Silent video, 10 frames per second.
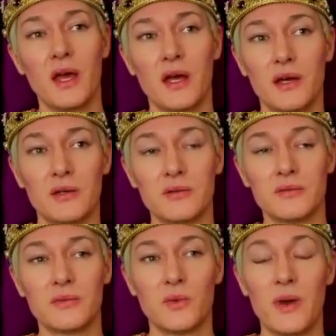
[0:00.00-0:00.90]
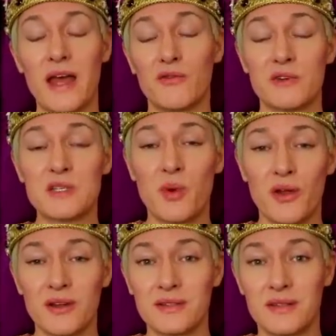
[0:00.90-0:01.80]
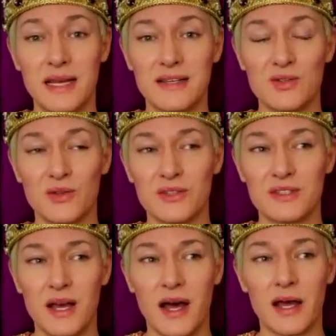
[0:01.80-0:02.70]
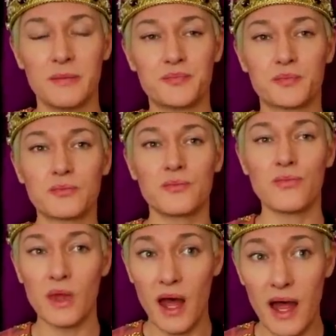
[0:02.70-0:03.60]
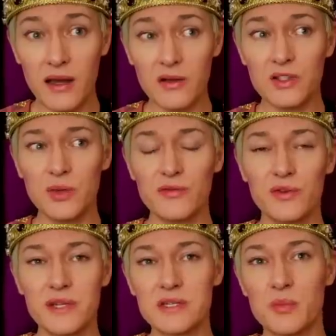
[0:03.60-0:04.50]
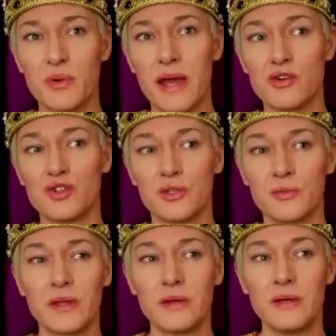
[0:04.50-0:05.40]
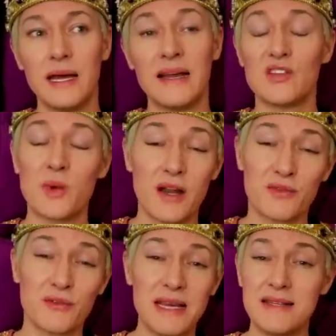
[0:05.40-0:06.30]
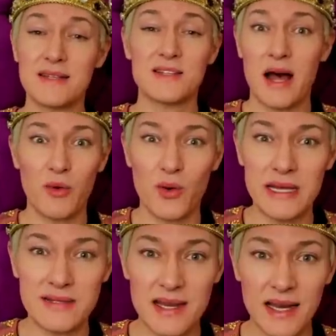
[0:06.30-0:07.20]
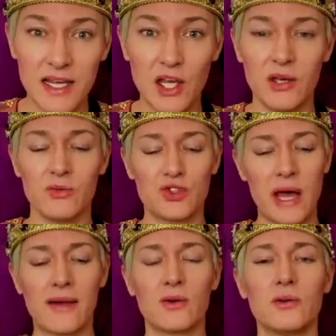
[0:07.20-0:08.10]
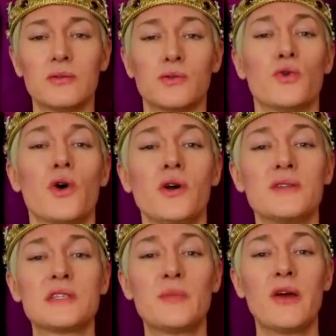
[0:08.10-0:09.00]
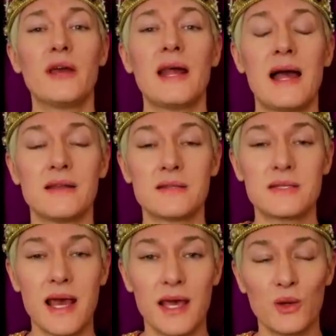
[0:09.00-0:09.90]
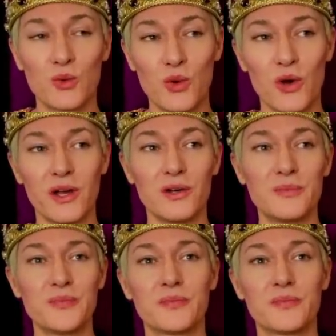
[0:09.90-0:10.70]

uh, way of responding to things all the time, I look to it for inspiration. And it's one of the reasons I'm always telling you channel the royal spirit and stay royal,